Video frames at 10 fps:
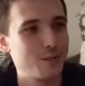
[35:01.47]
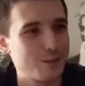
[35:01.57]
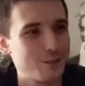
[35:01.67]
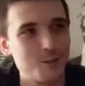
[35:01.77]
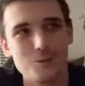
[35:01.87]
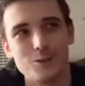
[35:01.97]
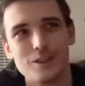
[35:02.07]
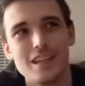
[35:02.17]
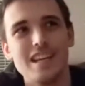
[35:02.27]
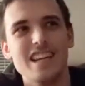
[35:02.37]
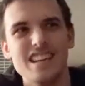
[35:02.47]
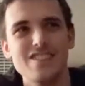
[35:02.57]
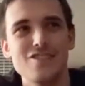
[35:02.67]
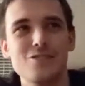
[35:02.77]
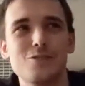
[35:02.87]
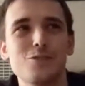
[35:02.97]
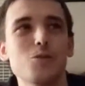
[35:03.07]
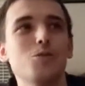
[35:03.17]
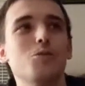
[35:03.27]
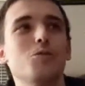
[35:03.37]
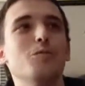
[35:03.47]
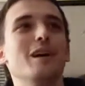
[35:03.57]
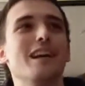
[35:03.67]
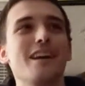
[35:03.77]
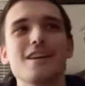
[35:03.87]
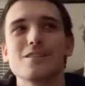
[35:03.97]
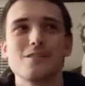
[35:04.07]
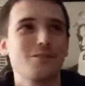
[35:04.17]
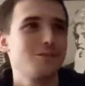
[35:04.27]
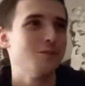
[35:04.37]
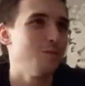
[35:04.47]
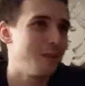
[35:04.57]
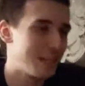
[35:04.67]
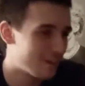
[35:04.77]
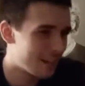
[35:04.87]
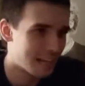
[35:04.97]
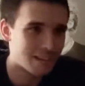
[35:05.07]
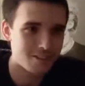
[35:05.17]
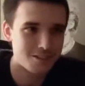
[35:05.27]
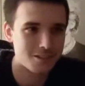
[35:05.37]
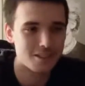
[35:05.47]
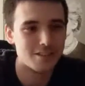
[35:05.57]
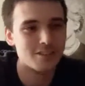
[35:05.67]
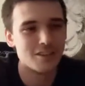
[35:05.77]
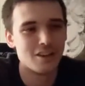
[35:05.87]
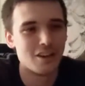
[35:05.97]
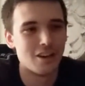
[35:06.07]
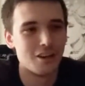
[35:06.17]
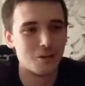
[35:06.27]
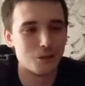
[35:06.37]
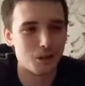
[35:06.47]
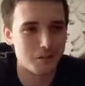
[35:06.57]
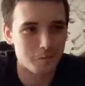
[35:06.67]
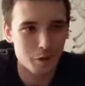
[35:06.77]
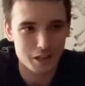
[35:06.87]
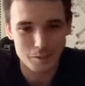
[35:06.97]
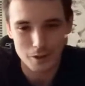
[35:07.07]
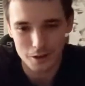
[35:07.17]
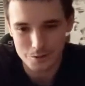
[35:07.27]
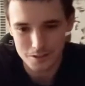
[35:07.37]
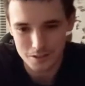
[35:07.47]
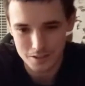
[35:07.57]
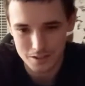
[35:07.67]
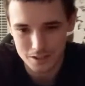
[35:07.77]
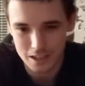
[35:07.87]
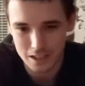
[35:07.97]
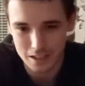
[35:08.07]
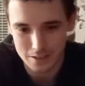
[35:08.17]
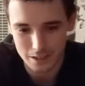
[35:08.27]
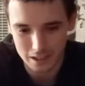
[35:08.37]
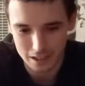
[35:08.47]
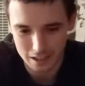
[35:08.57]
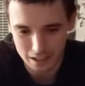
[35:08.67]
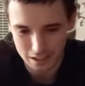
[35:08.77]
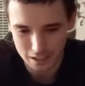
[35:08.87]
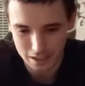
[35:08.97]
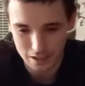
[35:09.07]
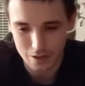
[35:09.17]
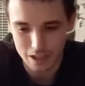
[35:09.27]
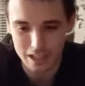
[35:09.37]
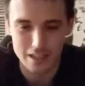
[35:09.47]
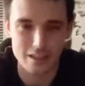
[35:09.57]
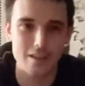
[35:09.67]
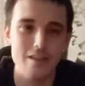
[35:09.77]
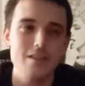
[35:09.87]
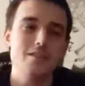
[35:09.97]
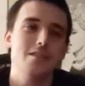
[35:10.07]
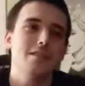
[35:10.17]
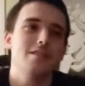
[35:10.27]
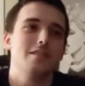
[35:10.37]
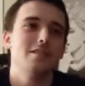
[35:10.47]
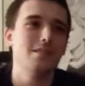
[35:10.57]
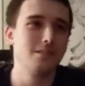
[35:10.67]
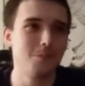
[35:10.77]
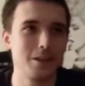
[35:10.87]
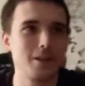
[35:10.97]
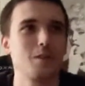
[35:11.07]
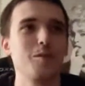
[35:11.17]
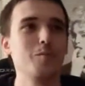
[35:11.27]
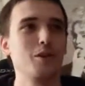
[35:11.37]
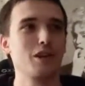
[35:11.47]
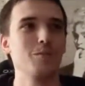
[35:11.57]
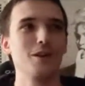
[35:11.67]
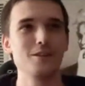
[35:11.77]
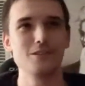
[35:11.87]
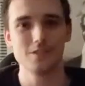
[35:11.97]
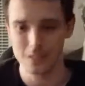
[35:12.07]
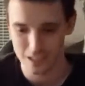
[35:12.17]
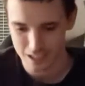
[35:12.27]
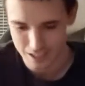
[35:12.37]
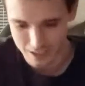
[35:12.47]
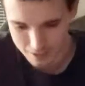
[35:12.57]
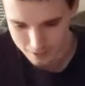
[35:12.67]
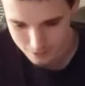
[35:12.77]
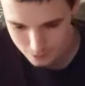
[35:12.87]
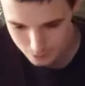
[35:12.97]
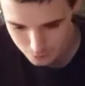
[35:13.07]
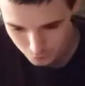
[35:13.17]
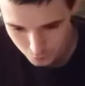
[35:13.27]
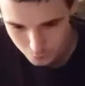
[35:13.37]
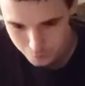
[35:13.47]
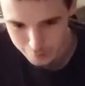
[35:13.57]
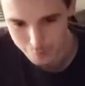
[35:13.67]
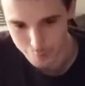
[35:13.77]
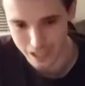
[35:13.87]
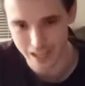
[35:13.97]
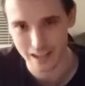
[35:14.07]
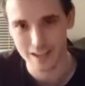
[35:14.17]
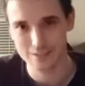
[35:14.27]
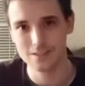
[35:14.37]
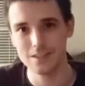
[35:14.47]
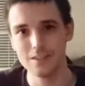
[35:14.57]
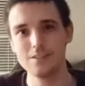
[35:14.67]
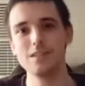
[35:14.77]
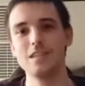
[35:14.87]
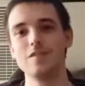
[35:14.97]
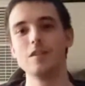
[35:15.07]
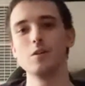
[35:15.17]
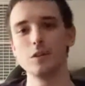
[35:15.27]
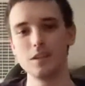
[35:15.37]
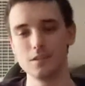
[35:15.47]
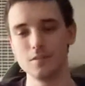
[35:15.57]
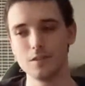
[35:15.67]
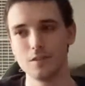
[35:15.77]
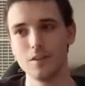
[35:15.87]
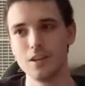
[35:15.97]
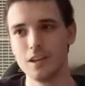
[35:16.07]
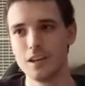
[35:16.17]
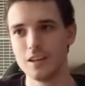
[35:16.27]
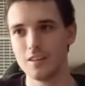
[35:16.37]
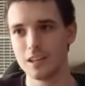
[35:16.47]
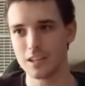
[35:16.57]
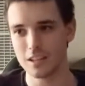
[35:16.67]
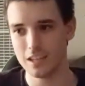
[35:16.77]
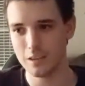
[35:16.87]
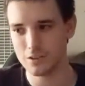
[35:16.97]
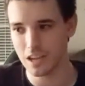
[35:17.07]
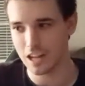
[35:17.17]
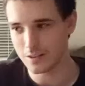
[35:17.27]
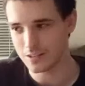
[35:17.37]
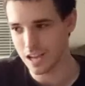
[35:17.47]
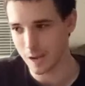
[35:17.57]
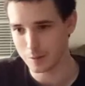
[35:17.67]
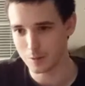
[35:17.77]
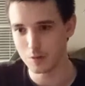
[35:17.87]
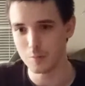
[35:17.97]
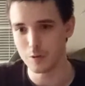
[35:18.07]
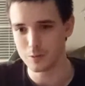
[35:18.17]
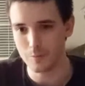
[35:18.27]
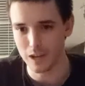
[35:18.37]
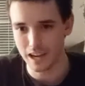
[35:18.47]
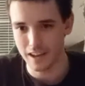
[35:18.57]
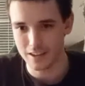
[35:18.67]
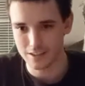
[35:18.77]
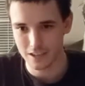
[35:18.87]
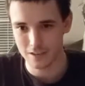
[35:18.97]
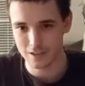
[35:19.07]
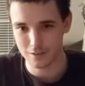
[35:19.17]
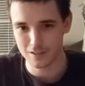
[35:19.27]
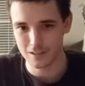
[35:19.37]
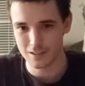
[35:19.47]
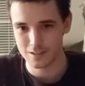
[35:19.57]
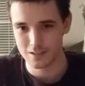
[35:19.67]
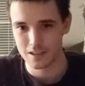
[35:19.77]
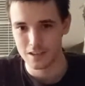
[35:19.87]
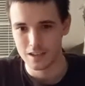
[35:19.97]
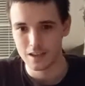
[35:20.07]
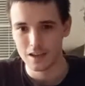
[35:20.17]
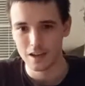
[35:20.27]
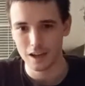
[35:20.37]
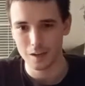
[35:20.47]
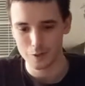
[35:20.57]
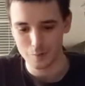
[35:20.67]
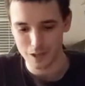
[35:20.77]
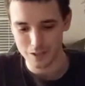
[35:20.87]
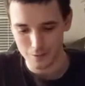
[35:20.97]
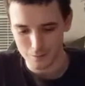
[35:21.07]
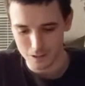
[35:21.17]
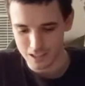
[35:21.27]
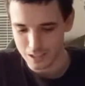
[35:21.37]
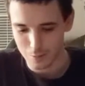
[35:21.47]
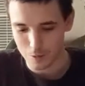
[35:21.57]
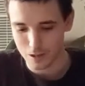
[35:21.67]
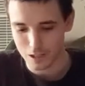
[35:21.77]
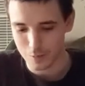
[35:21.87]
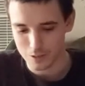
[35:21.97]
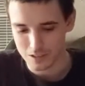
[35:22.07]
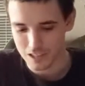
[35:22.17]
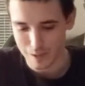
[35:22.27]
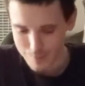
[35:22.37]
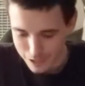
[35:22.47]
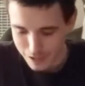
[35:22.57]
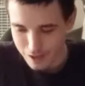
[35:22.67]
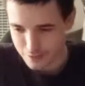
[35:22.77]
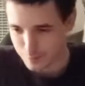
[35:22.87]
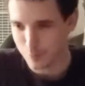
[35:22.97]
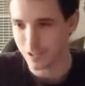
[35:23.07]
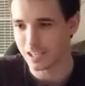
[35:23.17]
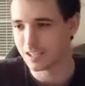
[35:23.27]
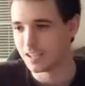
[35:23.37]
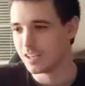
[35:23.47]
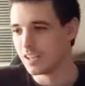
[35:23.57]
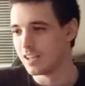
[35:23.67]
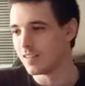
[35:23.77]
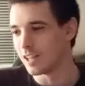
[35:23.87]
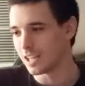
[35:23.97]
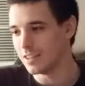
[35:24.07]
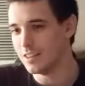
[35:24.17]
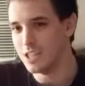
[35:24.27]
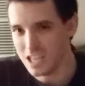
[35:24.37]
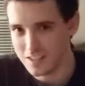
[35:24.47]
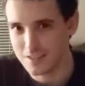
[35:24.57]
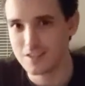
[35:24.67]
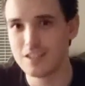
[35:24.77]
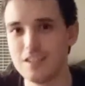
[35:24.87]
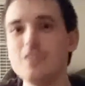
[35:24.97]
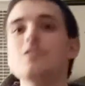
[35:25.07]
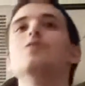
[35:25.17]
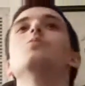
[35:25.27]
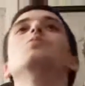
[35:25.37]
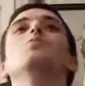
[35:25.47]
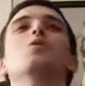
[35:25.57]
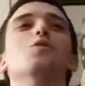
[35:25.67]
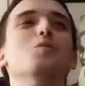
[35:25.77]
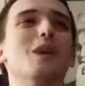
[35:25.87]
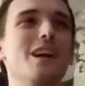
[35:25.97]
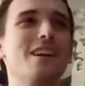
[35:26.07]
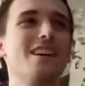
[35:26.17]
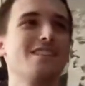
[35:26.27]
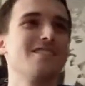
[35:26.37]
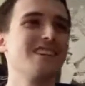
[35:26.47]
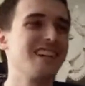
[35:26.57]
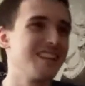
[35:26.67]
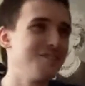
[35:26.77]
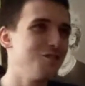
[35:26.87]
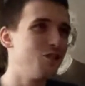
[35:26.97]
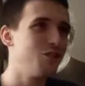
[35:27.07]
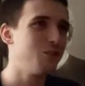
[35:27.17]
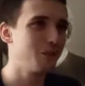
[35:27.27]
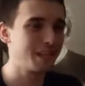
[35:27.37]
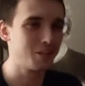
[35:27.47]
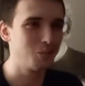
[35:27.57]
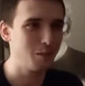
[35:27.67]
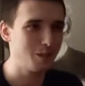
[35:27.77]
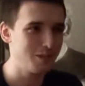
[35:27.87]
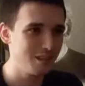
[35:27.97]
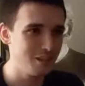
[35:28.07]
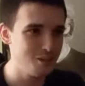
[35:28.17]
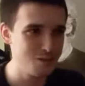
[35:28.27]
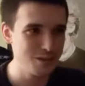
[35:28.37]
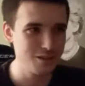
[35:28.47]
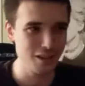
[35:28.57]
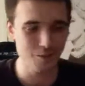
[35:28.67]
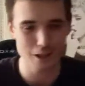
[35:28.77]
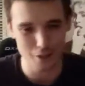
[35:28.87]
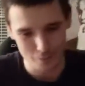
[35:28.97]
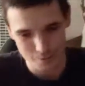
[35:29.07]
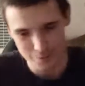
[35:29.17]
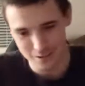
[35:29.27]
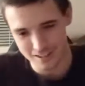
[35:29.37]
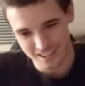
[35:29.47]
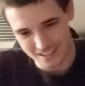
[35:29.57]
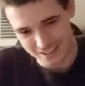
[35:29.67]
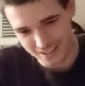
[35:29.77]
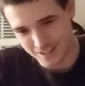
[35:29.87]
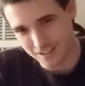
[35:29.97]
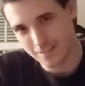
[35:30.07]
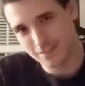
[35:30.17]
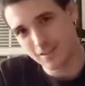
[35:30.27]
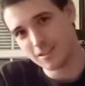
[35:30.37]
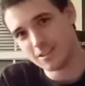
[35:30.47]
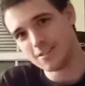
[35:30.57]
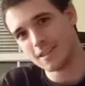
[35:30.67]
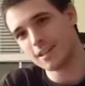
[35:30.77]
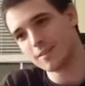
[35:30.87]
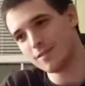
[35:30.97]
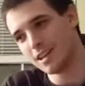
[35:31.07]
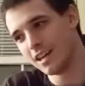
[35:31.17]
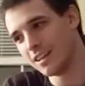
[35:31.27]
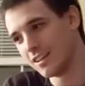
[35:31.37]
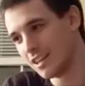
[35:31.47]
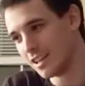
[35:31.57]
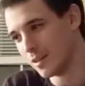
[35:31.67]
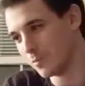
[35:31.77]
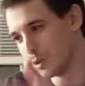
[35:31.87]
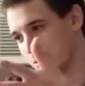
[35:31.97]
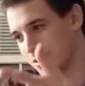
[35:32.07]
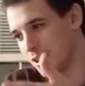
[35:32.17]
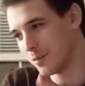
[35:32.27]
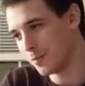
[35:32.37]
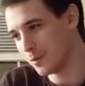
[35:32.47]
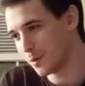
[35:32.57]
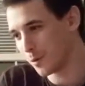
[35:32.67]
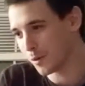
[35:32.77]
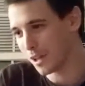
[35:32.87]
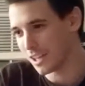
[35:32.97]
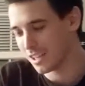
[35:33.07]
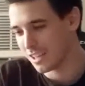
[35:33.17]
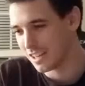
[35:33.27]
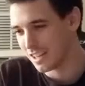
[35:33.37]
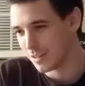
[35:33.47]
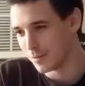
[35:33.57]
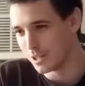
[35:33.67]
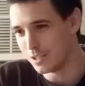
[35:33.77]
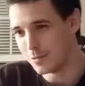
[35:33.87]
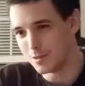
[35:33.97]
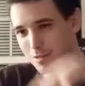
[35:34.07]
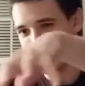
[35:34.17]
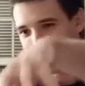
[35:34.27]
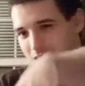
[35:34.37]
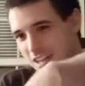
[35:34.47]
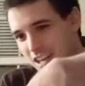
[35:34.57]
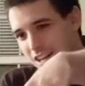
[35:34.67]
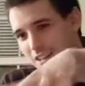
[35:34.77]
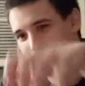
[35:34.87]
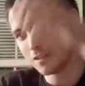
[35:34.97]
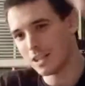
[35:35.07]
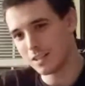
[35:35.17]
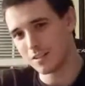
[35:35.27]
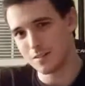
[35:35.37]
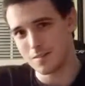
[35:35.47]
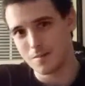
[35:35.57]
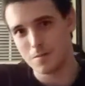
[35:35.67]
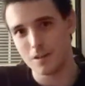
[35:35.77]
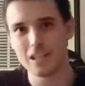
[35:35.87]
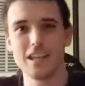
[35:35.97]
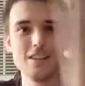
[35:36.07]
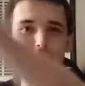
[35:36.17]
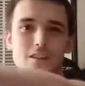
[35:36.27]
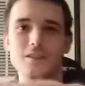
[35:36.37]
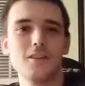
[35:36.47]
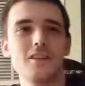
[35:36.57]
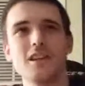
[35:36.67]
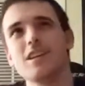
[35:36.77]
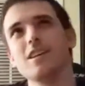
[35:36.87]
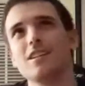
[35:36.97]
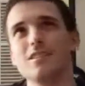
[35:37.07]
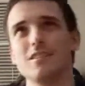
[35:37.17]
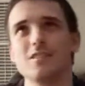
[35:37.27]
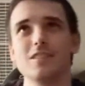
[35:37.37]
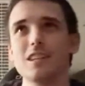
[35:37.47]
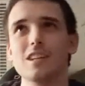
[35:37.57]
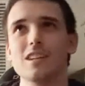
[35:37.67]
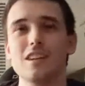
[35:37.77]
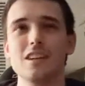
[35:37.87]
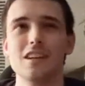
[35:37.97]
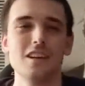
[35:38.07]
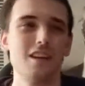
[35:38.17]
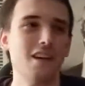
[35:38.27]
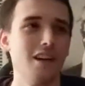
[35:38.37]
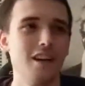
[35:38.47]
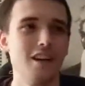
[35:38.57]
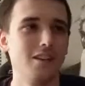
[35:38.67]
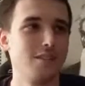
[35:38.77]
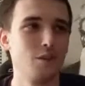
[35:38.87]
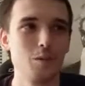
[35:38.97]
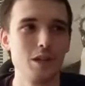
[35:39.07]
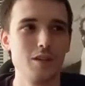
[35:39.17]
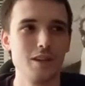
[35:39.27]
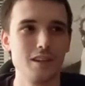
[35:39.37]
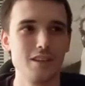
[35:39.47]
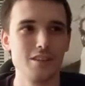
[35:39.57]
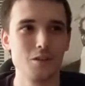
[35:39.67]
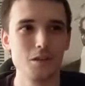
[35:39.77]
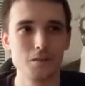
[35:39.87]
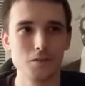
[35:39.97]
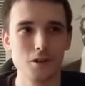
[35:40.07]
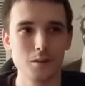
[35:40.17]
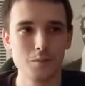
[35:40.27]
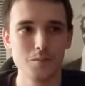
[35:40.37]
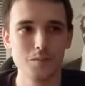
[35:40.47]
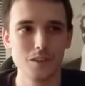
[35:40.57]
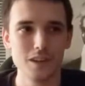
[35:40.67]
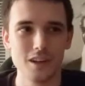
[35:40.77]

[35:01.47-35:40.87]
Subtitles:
The Winter Soldier is so badass. So many great action scenes. Love Bucky Barnes in this because like, okay, this is my thing about Bucky Barnes. He is so badass in this, even though he's the villain. Like he is as absolute most badass character in this. Compared to Infinity War, he wasn't that badass, but like in this, he is so badass. Like I love like the weapons he uses, like when he throws the disc under Nick Fury's like van and blows it up, or like when he uses like his hand to like fight against everything, and just like so many great things going for him.